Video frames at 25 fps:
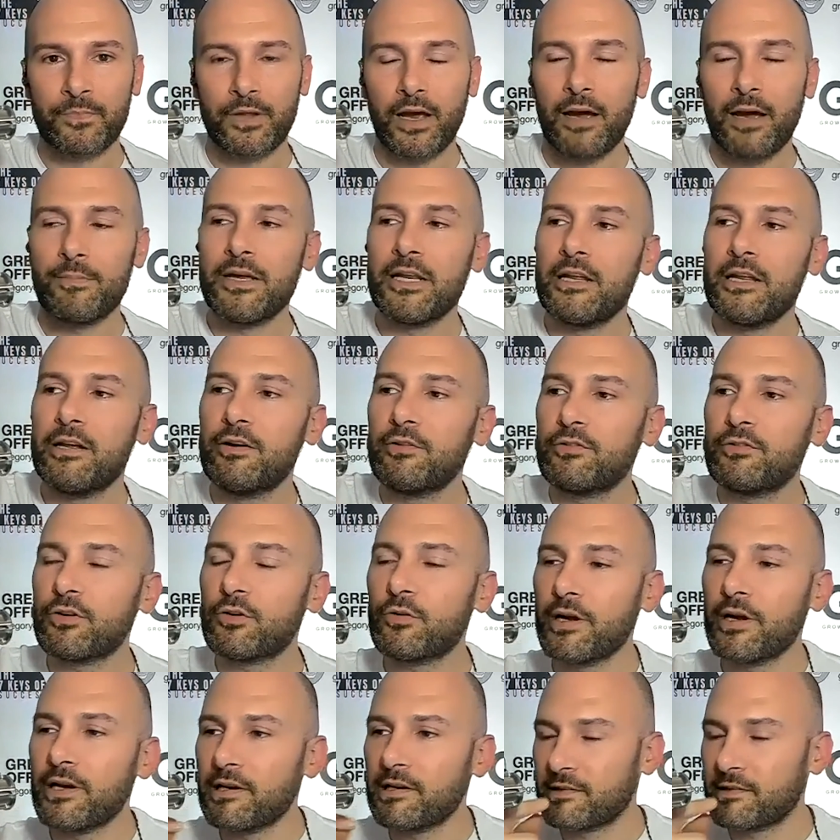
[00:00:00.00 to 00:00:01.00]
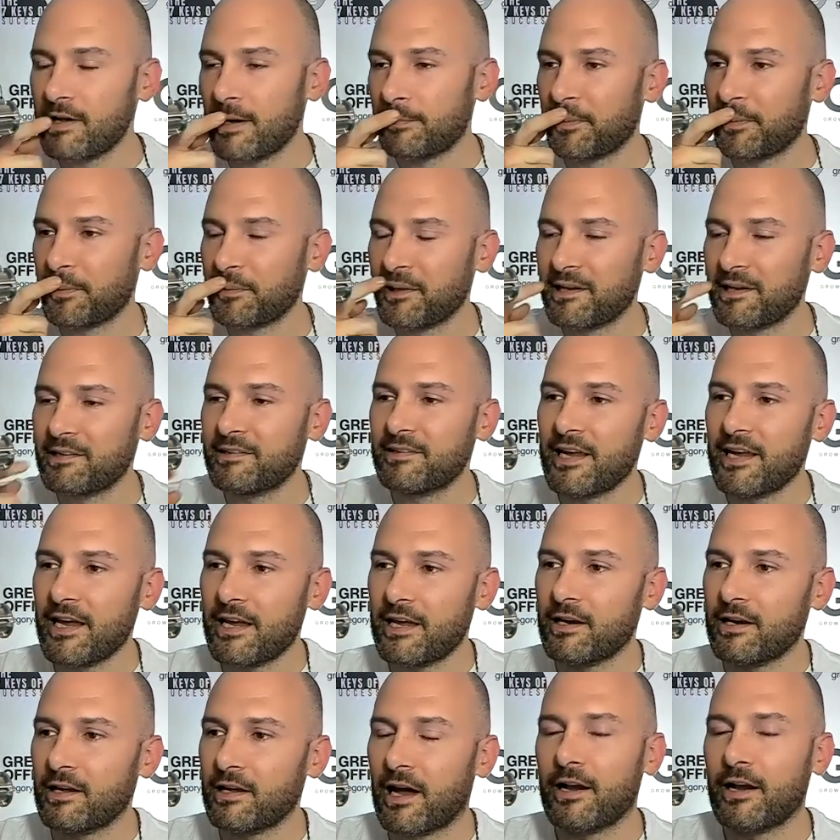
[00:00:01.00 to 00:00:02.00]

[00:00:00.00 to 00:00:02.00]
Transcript: I mean, here's a great example. Let's take it.